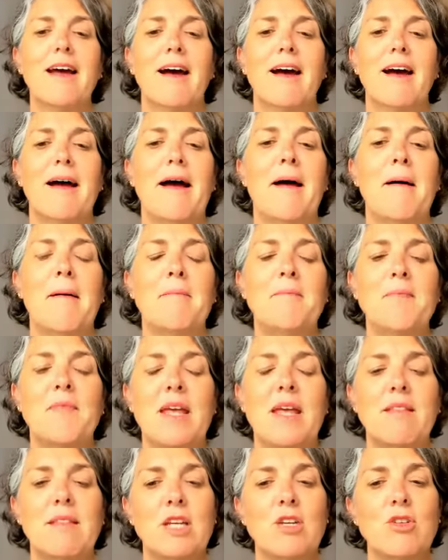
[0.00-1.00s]
And
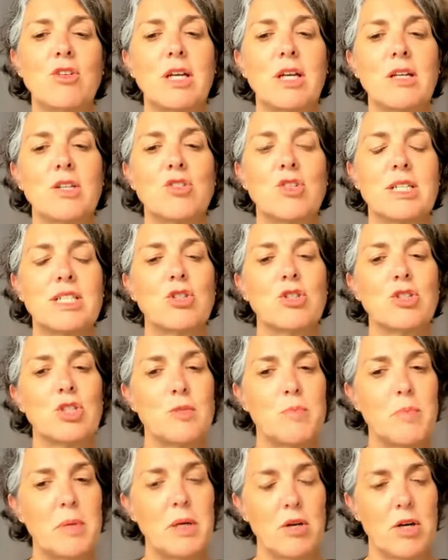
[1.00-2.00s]
then you can address your
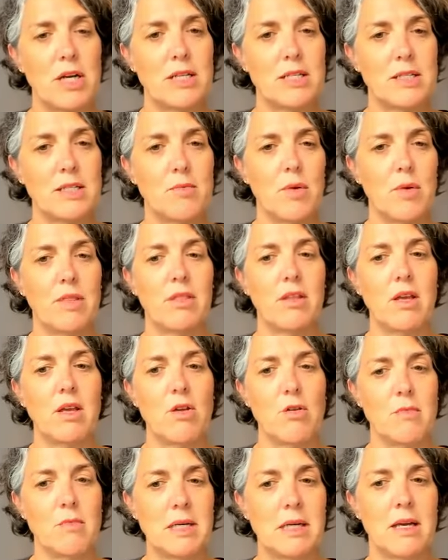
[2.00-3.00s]
spirit with the
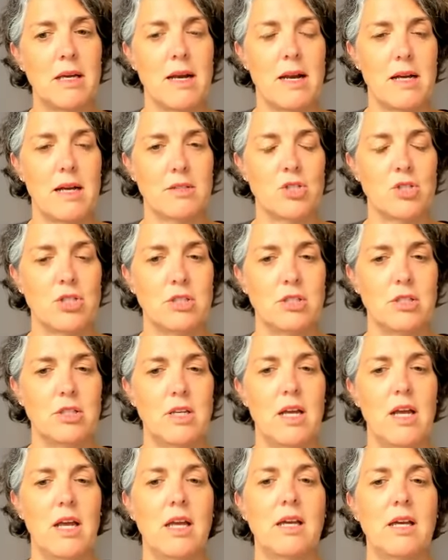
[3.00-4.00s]
human connection
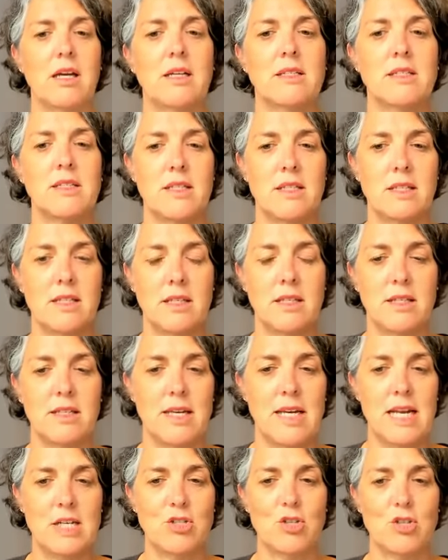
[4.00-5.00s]
and the
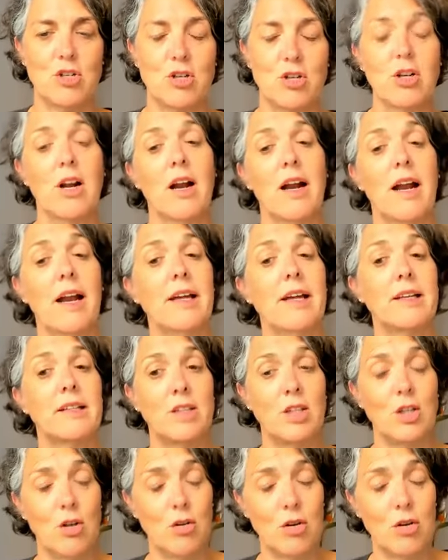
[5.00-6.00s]
nature and
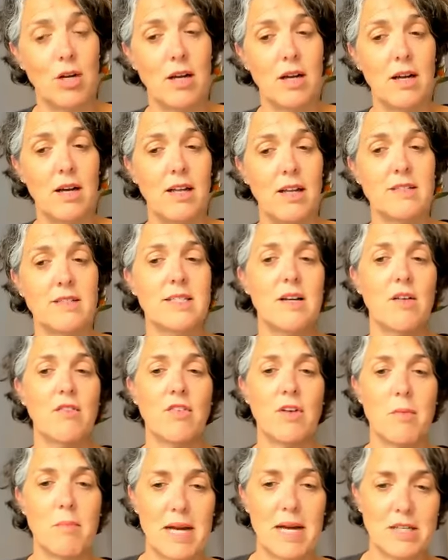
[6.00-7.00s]
the yoga and
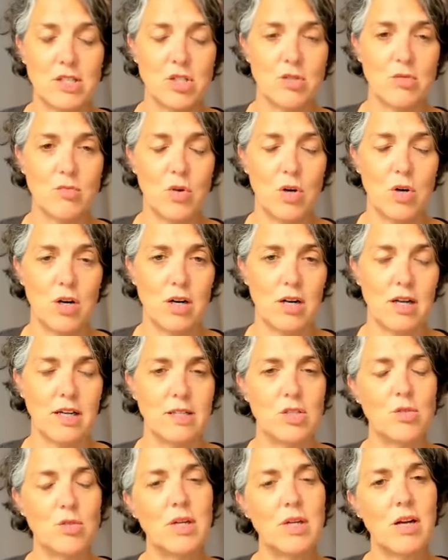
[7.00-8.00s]
self-compassion work
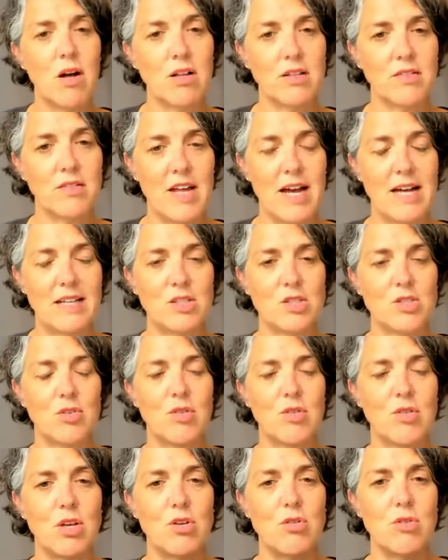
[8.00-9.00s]
and doing all of that so
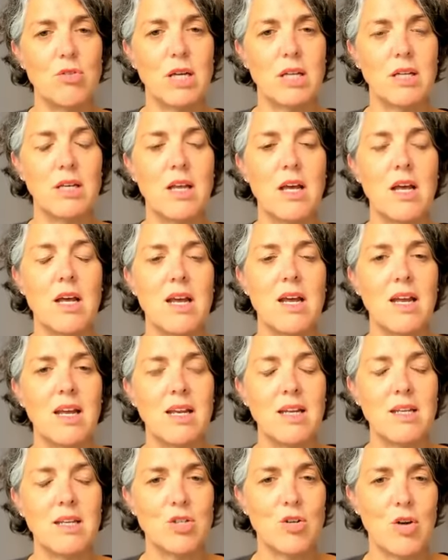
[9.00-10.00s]
that you can
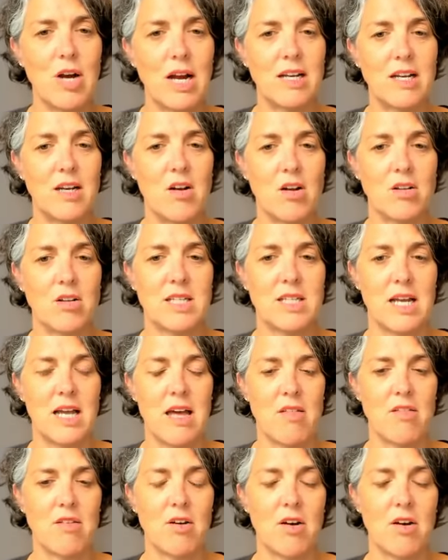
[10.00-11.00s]
integrate it all
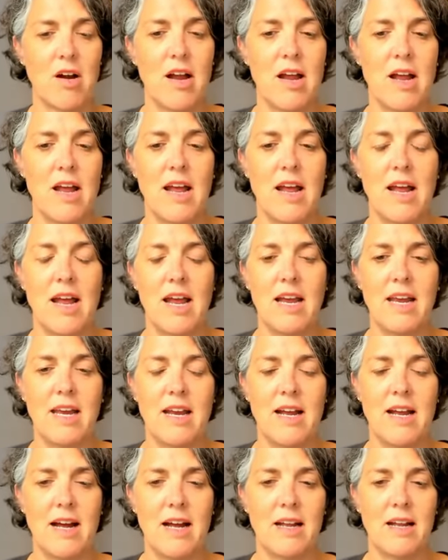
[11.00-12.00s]
together.
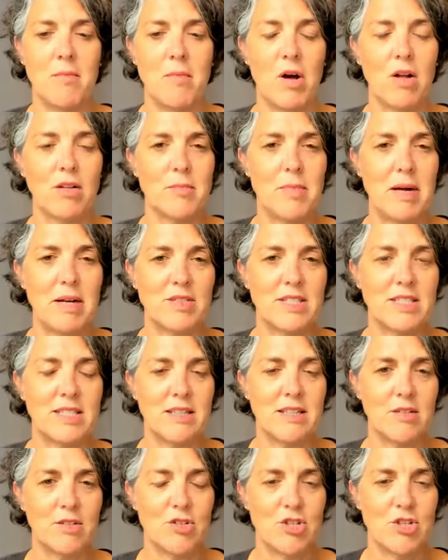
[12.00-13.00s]
And I'm all about
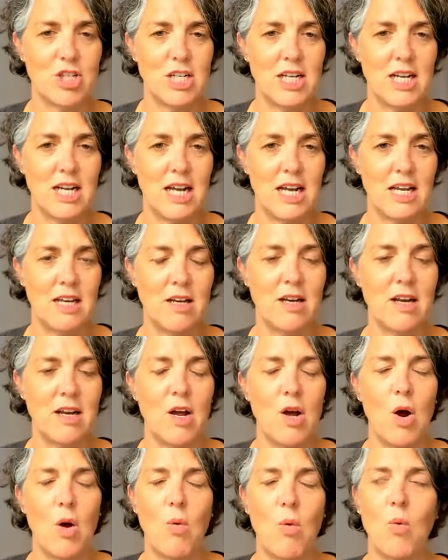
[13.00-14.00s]
synergy. And
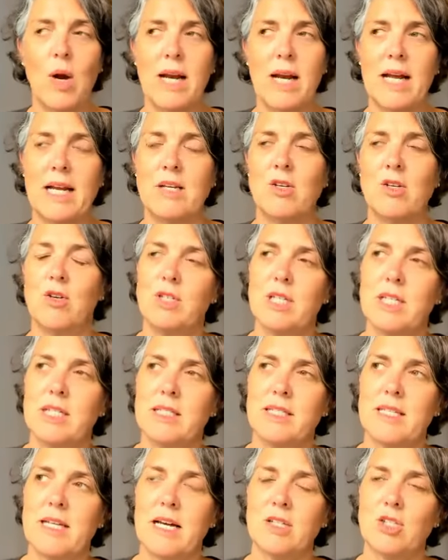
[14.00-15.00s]
what I
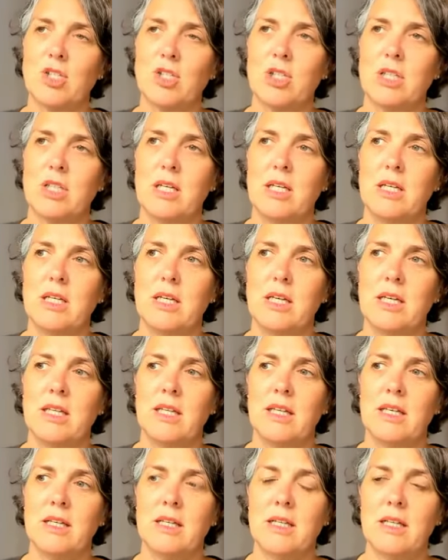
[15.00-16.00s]
noticed actually in
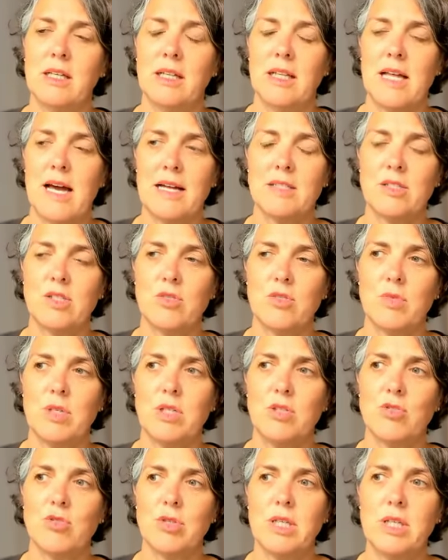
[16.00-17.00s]
the last
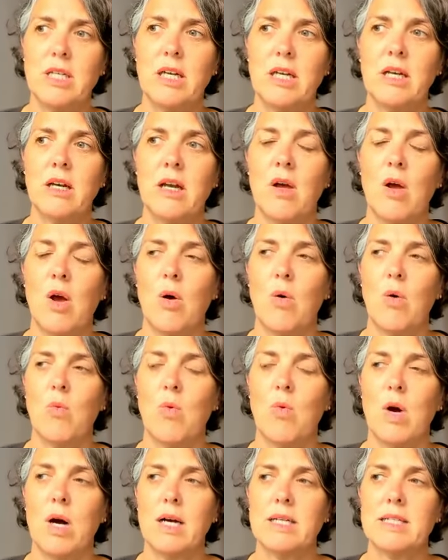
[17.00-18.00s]
retreat
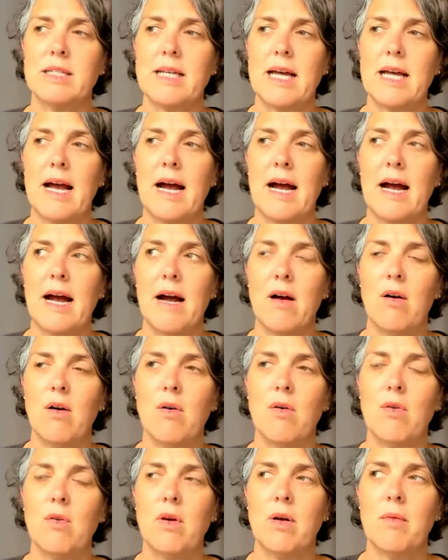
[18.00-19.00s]
was
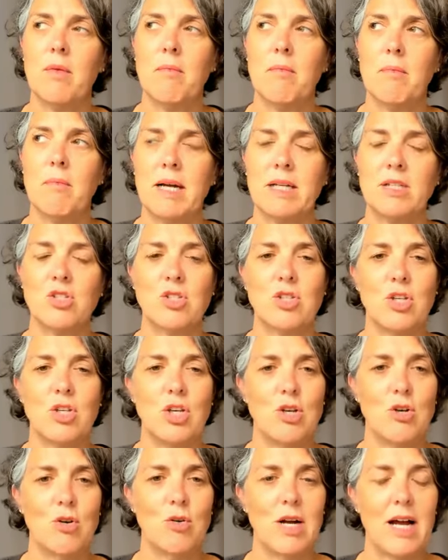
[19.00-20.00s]
how much the
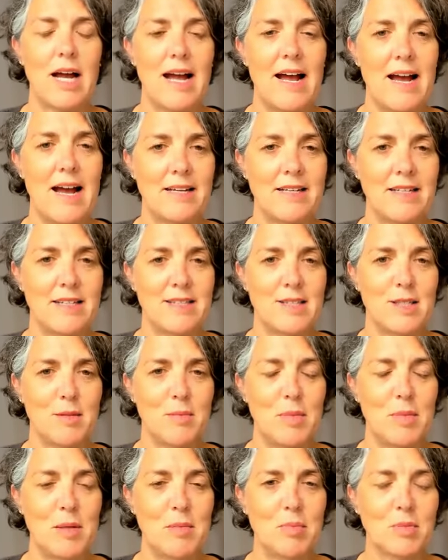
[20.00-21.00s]
yoga added to
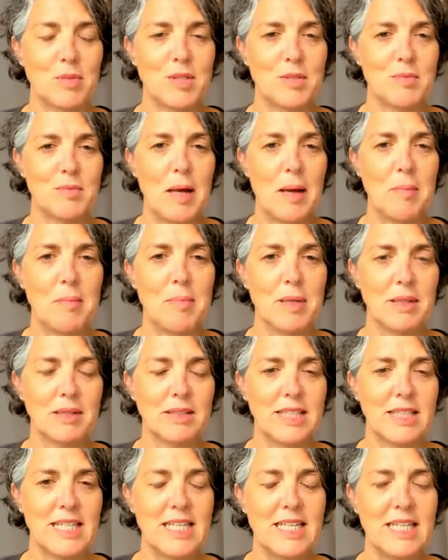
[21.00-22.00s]
people's
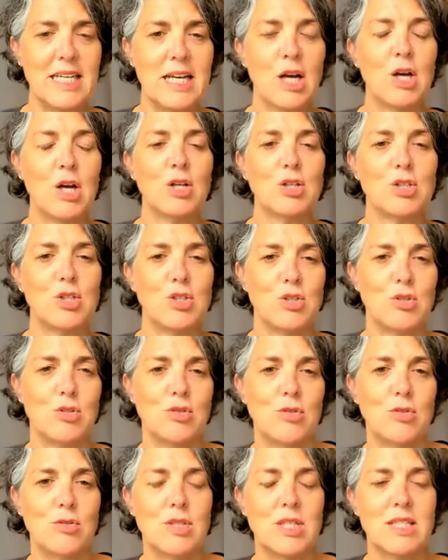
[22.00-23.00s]
ability
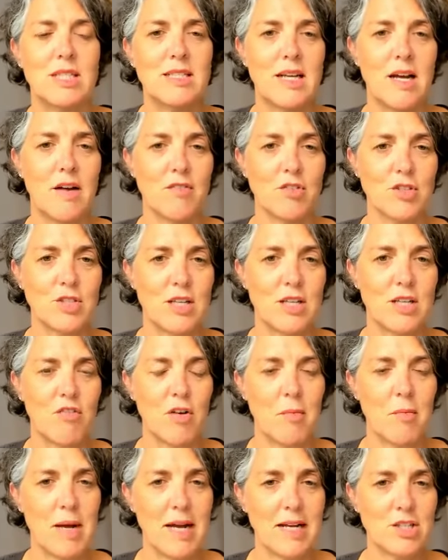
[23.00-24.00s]
to discover
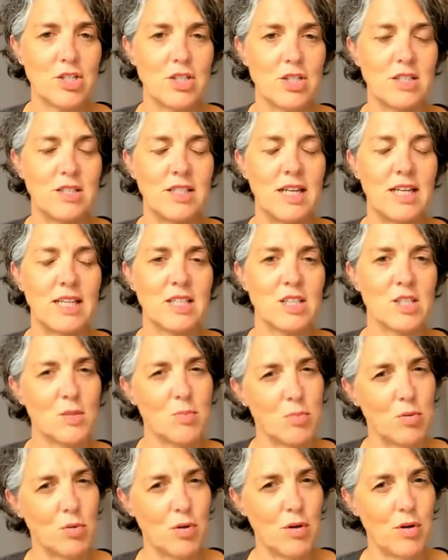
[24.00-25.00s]
self-compassion and
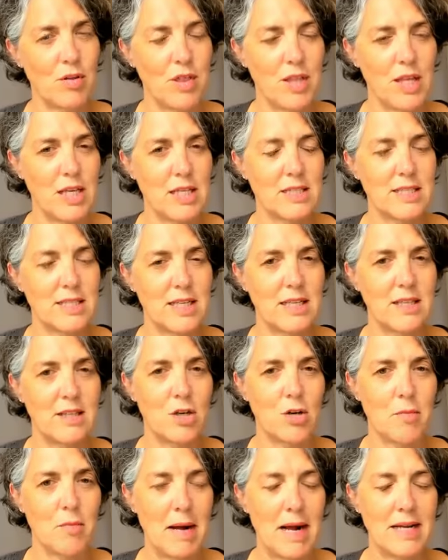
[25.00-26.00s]
explore things in
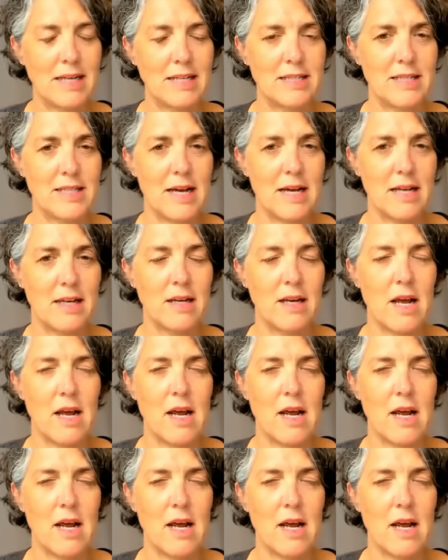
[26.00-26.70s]
their mind that